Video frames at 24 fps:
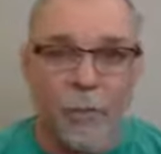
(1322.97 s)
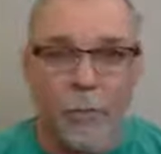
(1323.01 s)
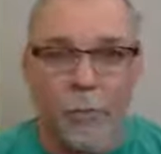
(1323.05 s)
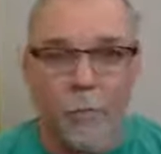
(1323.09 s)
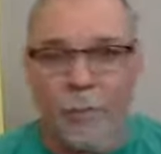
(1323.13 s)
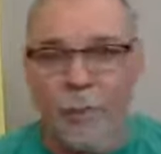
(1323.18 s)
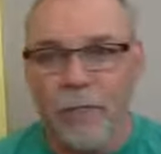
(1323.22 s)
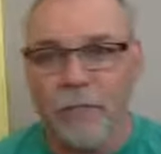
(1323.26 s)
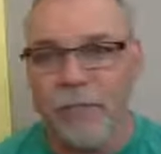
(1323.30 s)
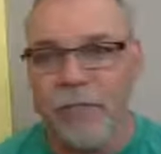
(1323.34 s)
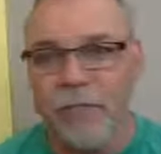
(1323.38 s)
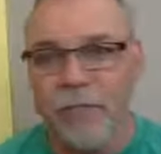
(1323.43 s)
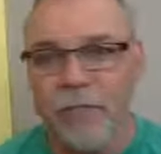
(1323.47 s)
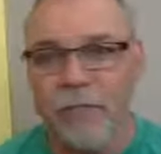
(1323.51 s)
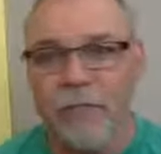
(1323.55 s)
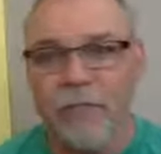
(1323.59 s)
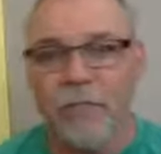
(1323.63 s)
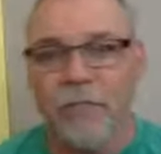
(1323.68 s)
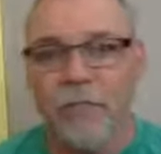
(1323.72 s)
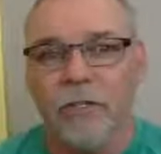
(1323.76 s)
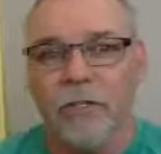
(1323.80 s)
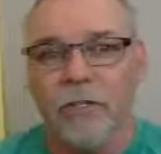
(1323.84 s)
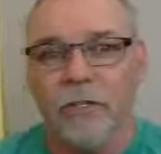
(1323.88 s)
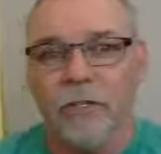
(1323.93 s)
or
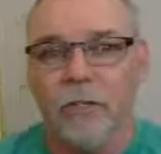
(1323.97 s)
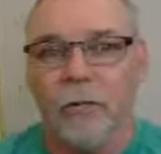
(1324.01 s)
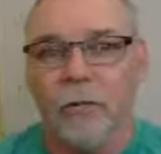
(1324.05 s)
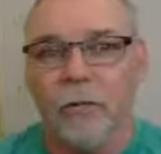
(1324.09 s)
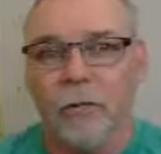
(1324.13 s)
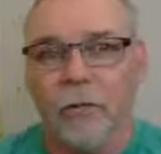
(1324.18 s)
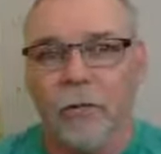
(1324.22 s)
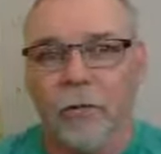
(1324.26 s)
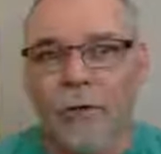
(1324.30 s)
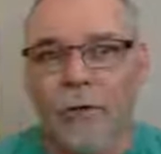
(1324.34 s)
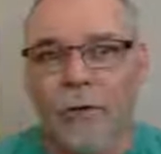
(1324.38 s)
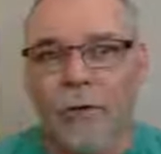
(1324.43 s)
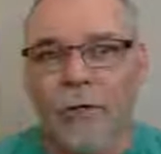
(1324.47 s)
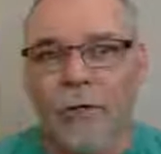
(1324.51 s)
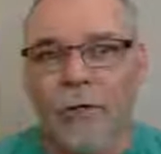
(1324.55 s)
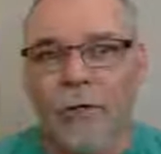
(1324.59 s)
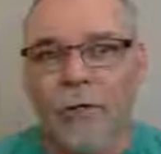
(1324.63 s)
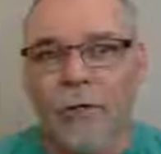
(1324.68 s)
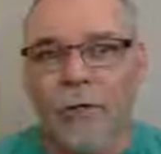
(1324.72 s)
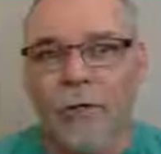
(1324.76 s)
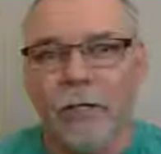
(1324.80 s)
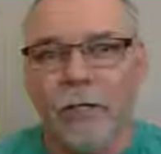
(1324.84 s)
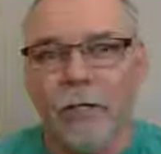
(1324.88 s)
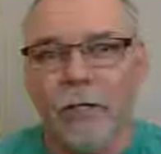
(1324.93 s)
business
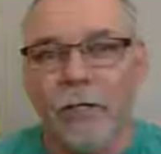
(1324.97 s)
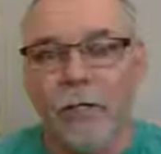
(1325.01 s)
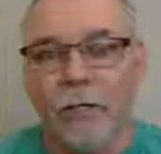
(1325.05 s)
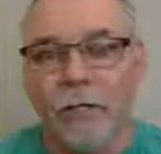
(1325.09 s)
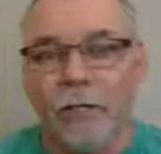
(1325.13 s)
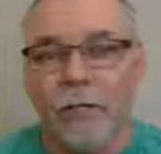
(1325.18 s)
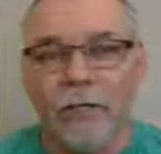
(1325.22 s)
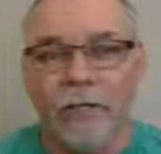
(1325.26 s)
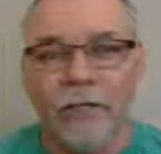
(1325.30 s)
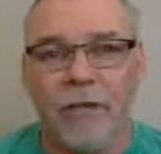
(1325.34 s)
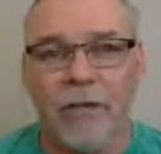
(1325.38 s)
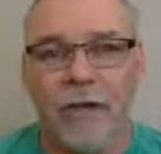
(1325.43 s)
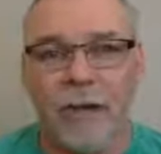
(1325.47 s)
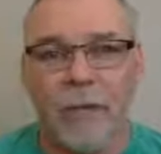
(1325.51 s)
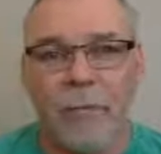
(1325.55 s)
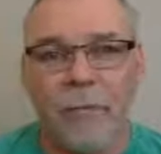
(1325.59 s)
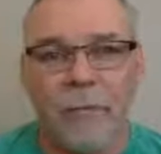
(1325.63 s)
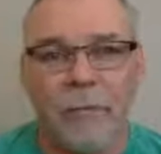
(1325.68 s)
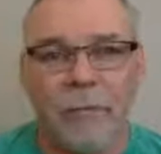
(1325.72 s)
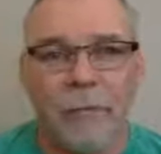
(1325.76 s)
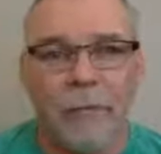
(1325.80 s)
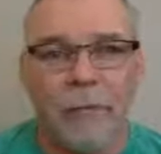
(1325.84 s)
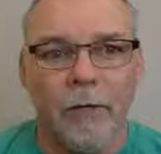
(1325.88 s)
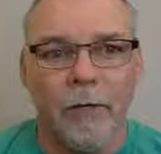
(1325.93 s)
or at my
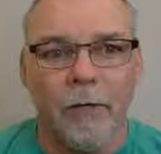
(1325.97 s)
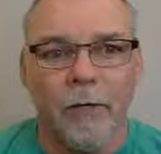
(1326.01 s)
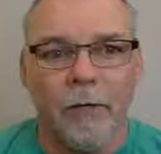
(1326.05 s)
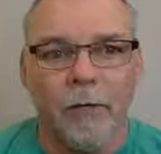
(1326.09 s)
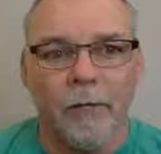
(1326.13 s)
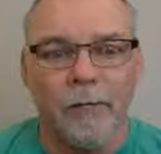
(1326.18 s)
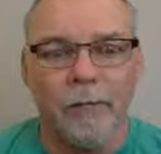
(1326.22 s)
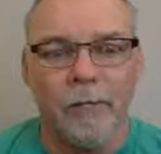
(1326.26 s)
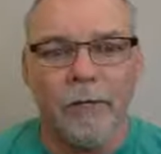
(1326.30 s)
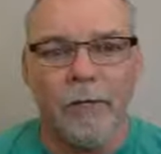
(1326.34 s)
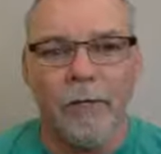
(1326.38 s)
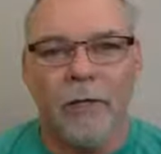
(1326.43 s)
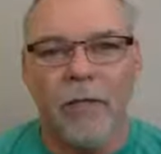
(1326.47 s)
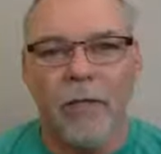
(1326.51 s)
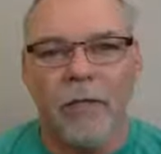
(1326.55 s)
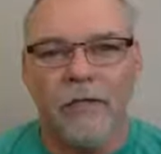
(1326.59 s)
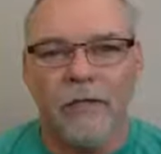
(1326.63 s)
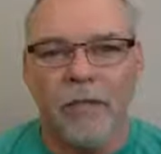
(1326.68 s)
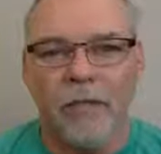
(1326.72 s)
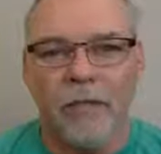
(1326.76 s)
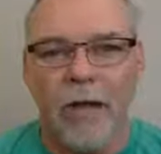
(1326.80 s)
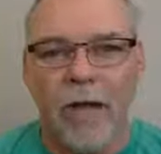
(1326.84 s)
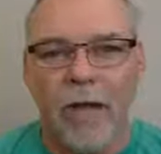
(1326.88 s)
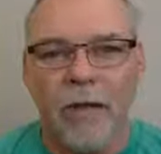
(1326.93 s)
job
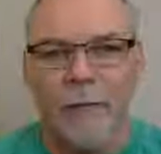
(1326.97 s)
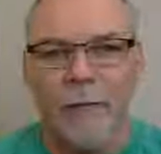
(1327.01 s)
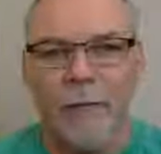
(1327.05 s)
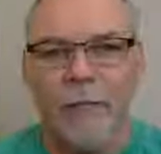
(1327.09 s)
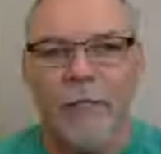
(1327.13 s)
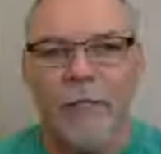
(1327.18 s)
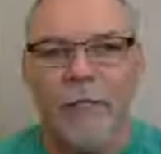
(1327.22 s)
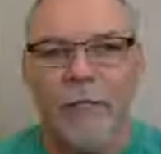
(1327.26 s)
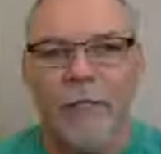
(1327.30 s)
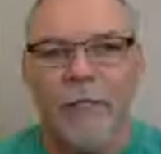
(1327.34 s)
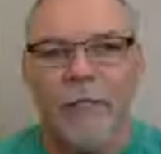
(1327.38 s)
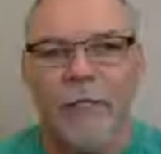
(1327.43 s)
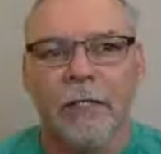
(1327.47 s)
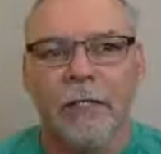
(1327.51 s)
as a lineman.